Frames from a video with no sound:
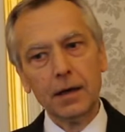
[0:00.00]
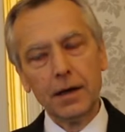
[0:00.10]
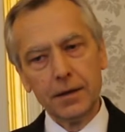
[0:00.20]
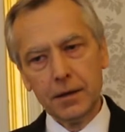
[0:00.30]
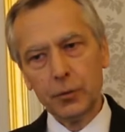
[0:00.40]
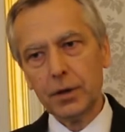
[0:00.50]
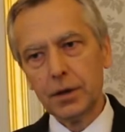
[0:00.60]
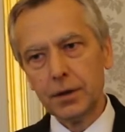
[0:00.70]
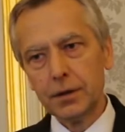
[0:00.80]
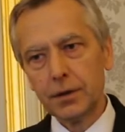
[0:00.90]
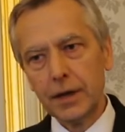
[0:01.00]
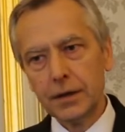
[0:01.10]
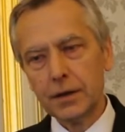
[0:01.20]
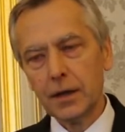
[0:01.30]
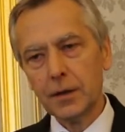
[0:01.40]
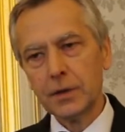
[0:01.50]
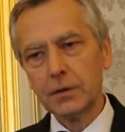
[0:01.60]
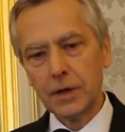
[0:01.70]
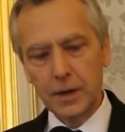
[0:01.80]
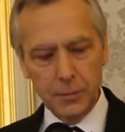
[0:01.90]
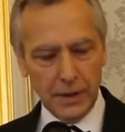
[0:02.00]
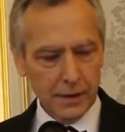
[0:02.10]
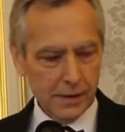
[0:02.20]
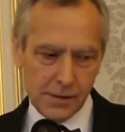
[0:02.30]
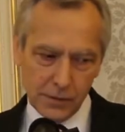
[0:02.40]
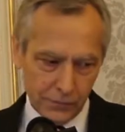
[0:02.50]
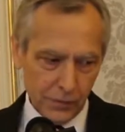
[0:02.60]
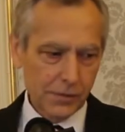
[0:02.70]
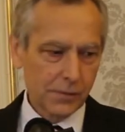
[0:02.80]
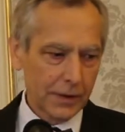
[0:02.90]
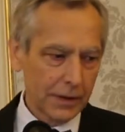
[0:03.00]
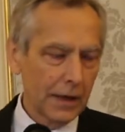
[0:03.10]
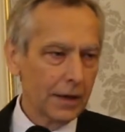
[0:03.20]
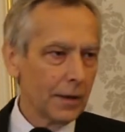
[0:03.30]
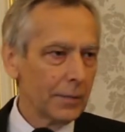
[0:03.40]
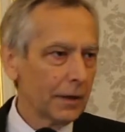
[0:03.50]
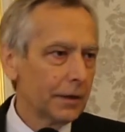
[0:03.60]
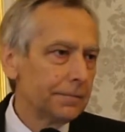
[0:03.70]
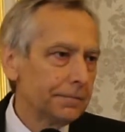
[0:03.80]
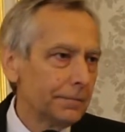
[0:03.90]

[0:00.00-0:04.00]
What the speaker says: I think we are in the right time, in the right place, of course very dynamic,